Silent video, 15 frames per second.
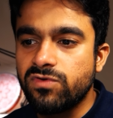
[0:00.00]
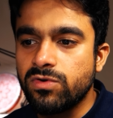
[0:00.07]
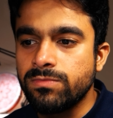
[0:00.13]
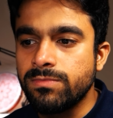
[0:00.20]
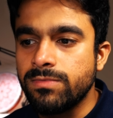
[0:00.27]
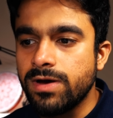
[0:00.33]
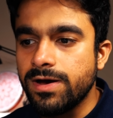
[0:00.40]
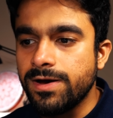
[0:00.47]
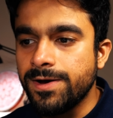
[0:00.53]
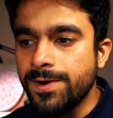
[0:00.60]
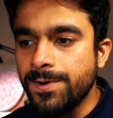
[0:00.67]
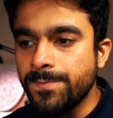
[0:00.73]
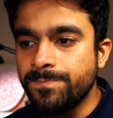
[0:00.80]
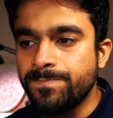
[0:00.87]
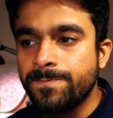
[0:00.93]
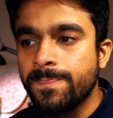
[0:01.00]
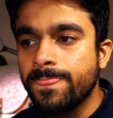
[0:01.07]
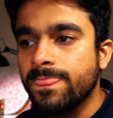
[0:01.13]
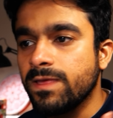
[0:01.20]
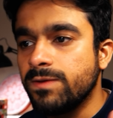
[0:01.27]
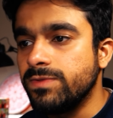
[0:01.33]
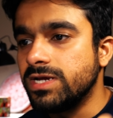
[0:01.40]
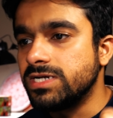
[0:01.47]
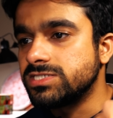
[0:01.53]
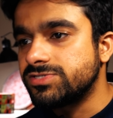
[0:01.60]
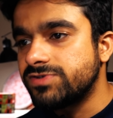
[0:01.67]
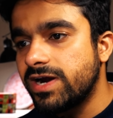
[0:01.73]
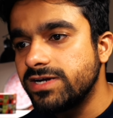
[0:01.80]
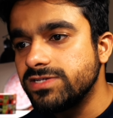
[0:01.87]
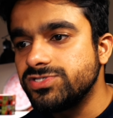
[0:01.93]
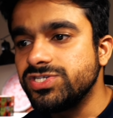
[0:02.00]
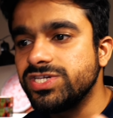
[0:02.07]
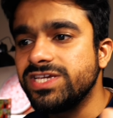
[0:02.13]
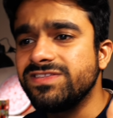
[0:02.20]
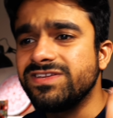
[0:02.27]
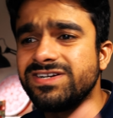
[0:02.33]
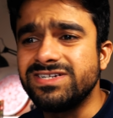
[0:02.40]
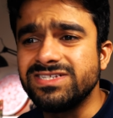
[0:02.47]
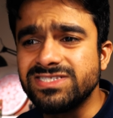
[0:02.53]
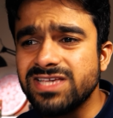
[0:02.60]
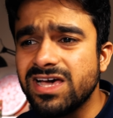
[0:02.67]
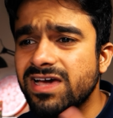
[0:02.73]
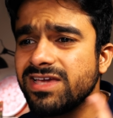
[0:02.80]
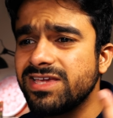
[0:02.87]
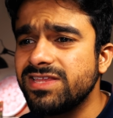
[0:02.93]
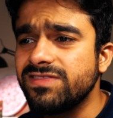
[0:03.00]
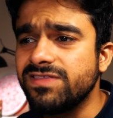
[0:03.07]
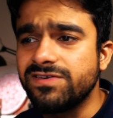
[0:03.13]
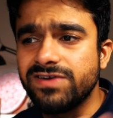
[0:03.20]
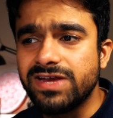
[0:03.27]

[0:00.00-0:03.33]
from their strategy, their design, their